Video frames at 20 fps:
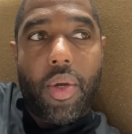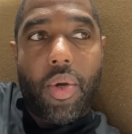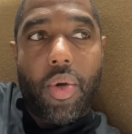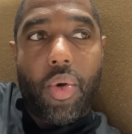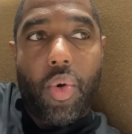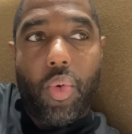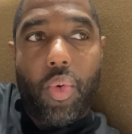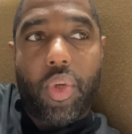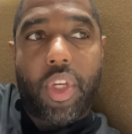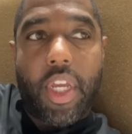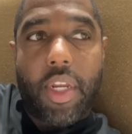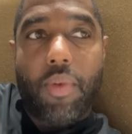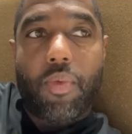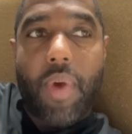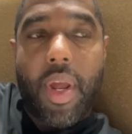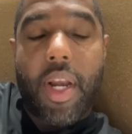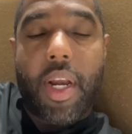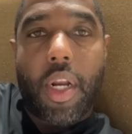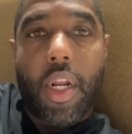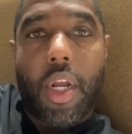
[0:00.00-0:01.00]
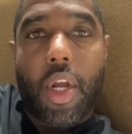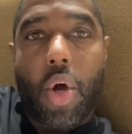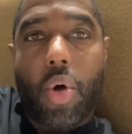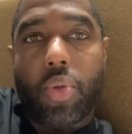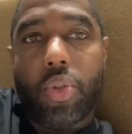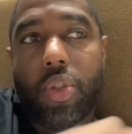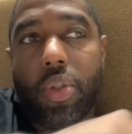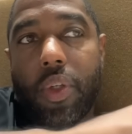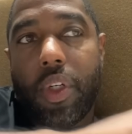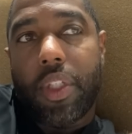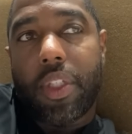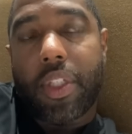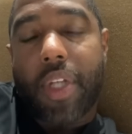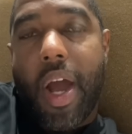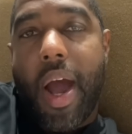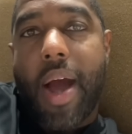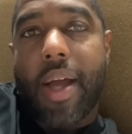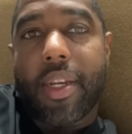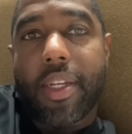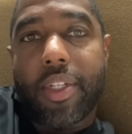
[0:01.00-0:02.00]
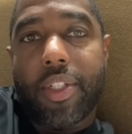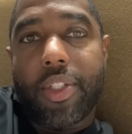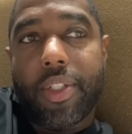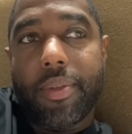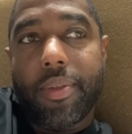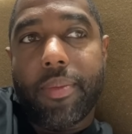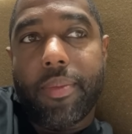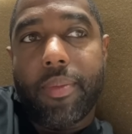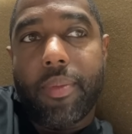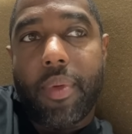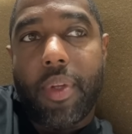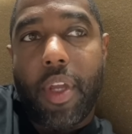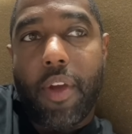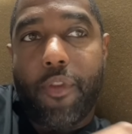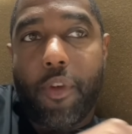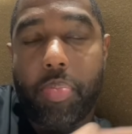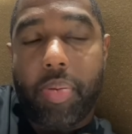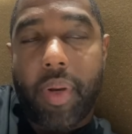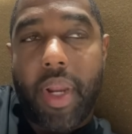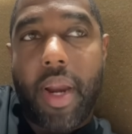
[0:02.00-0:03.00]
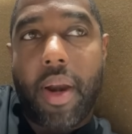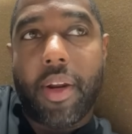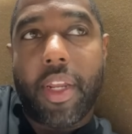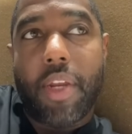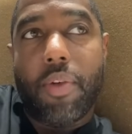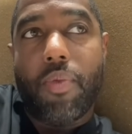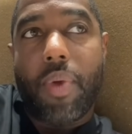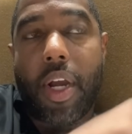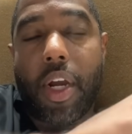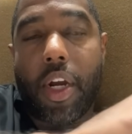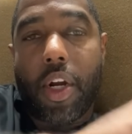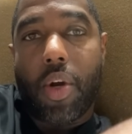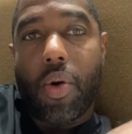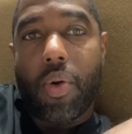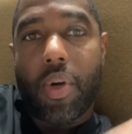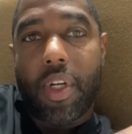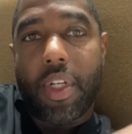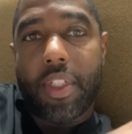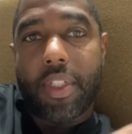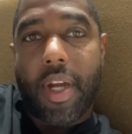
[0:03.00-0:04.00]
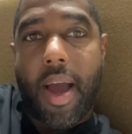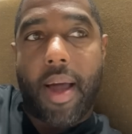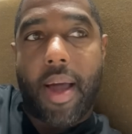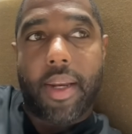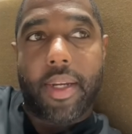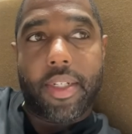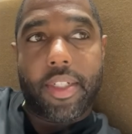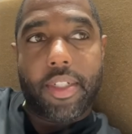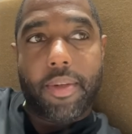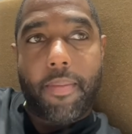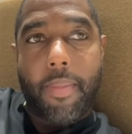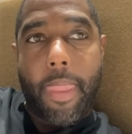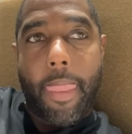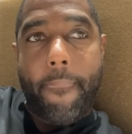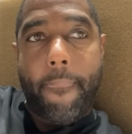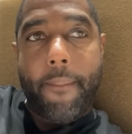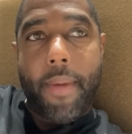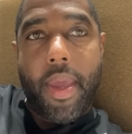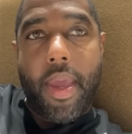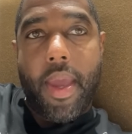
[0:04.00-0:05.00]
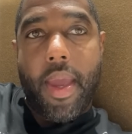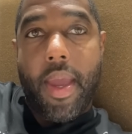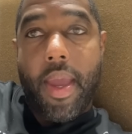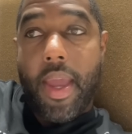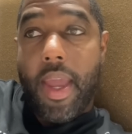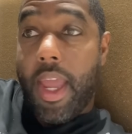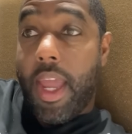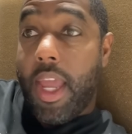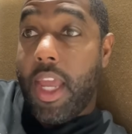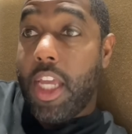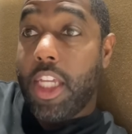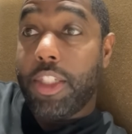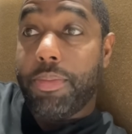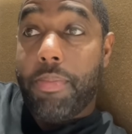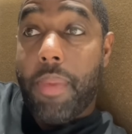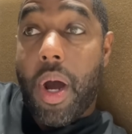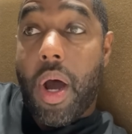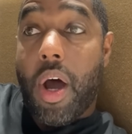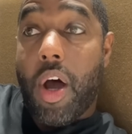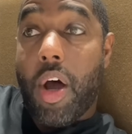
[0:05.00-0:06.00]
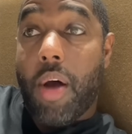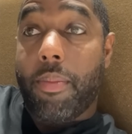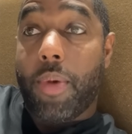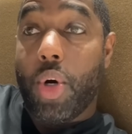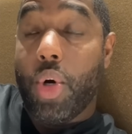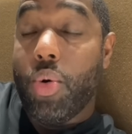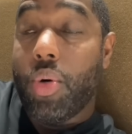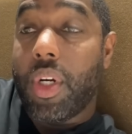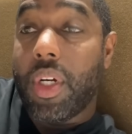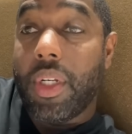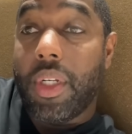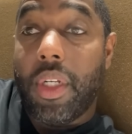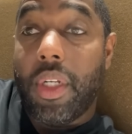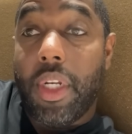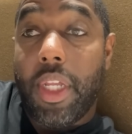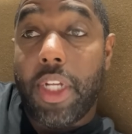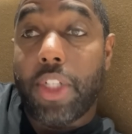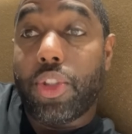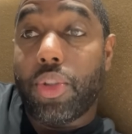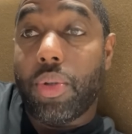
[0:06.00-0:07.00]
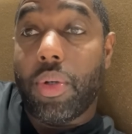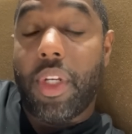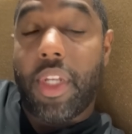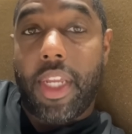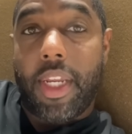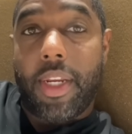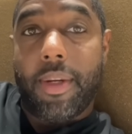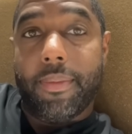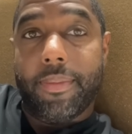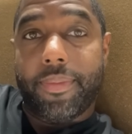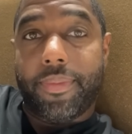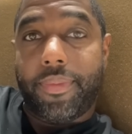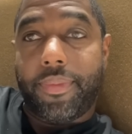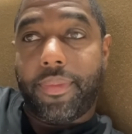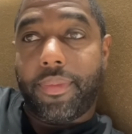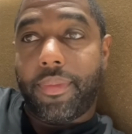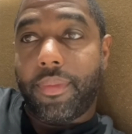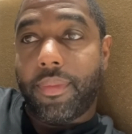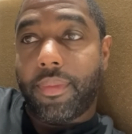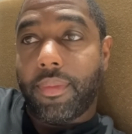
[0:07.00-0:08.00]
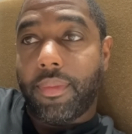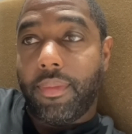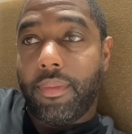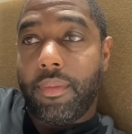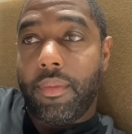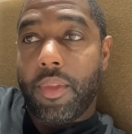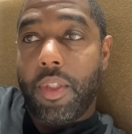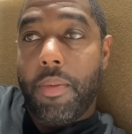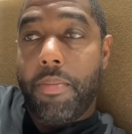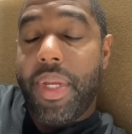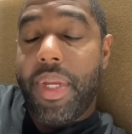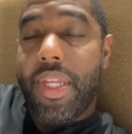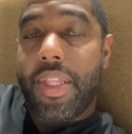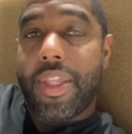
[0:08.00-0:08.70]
who getting ready to go to this college, if a player getting ready to go to this college, and his mom who could literally be